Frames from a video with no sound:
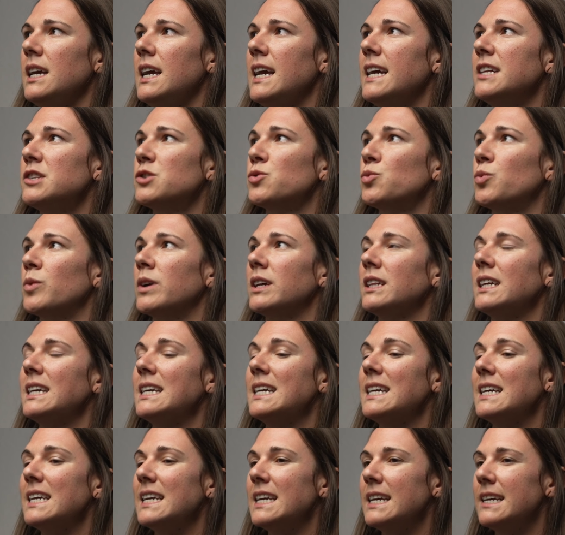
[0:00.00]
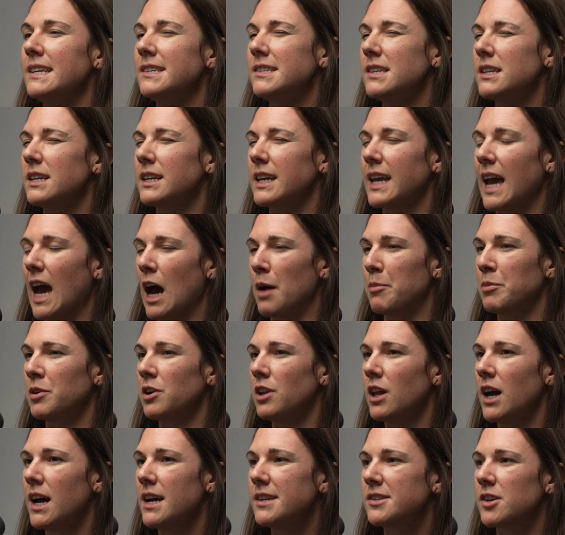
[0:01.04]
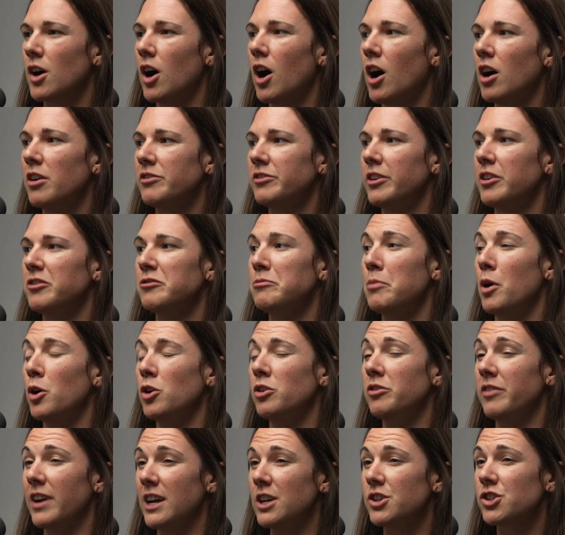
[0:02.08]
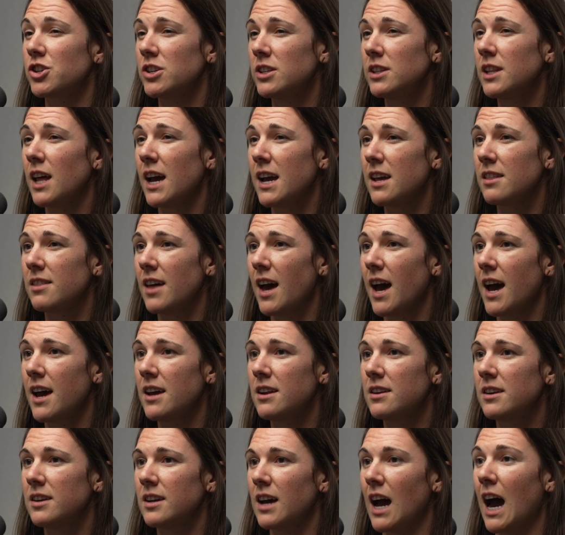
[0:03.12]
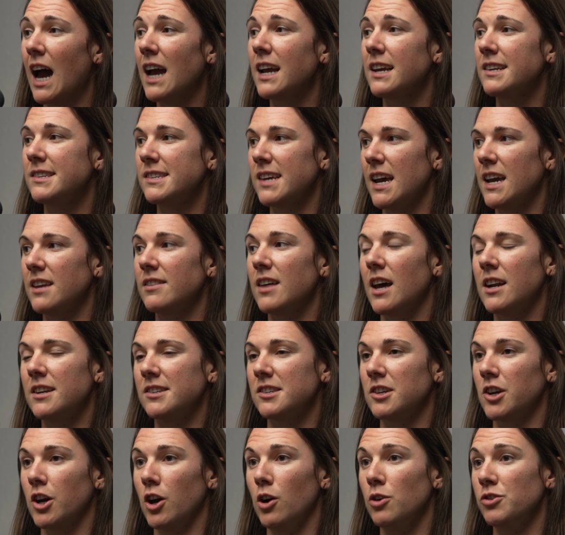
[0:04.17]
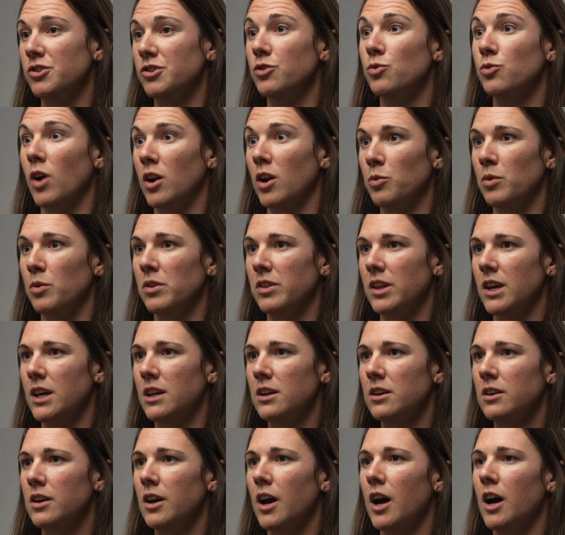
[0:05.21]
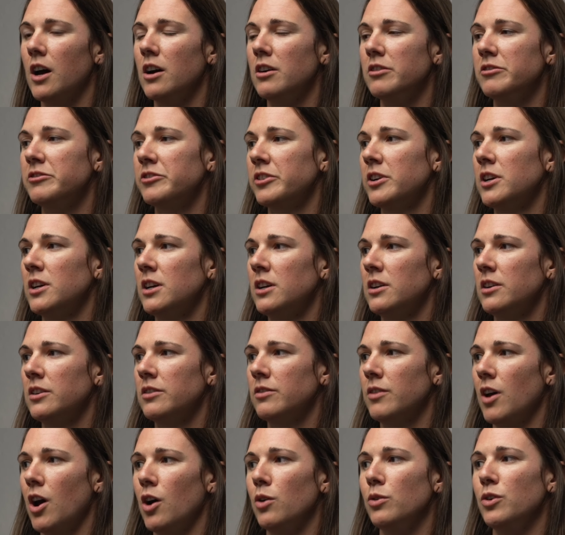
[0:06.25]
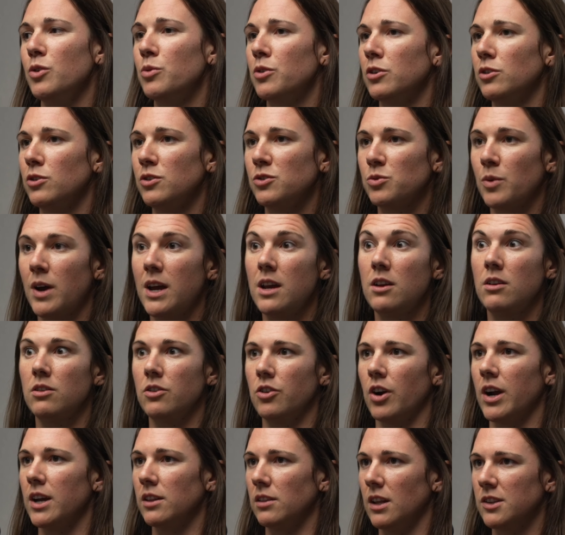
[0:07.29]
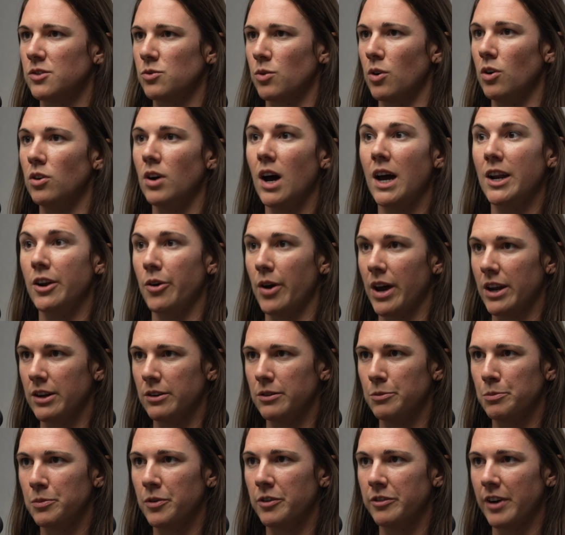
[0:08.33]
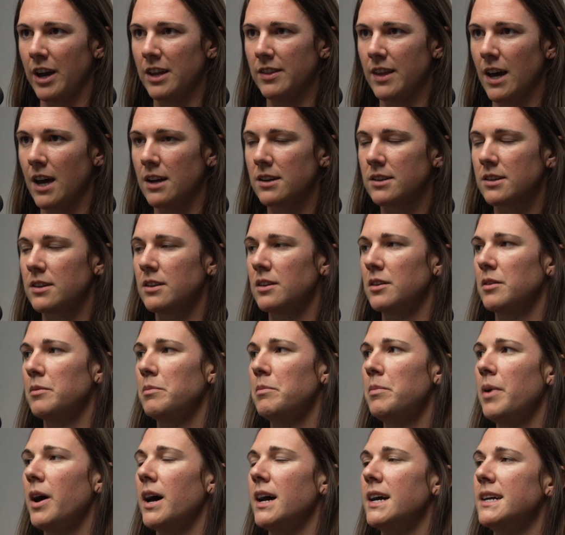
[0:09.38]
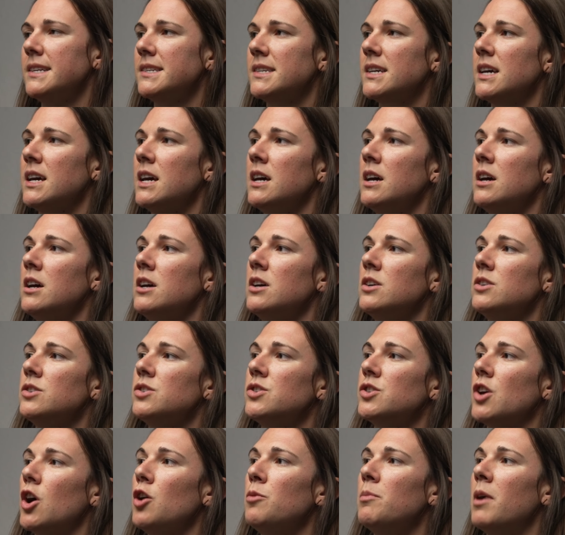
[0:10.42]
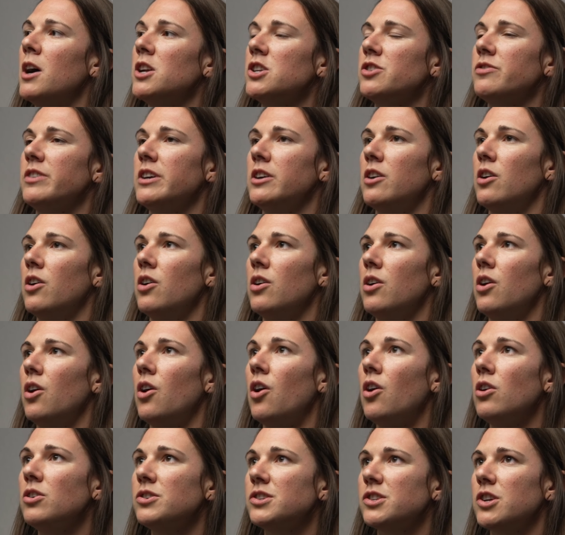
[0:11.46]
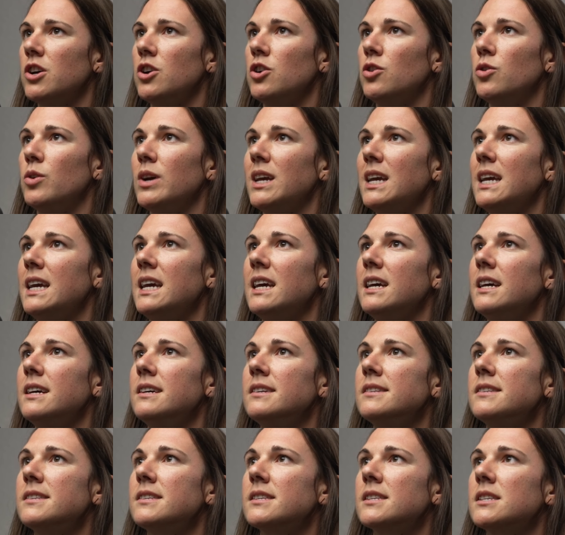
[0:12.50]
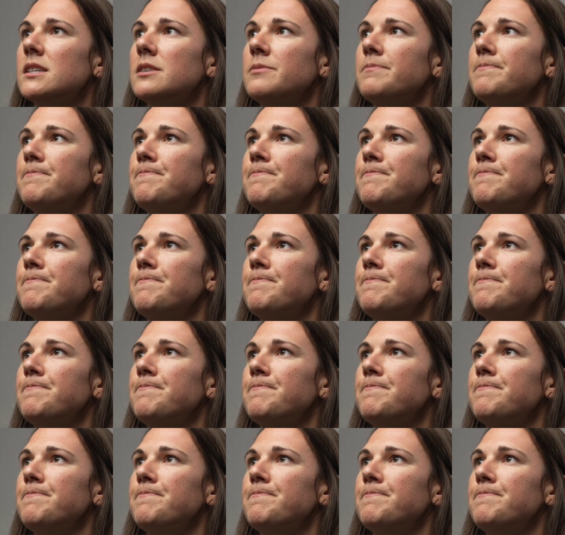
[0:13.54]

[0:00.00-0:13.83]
it's really easy to capitalize off of motivation like that. I can take that as a coach and run with it of, oh, you want to lose weight? Great, let's roll. I know how to provide that. But so much of it also is,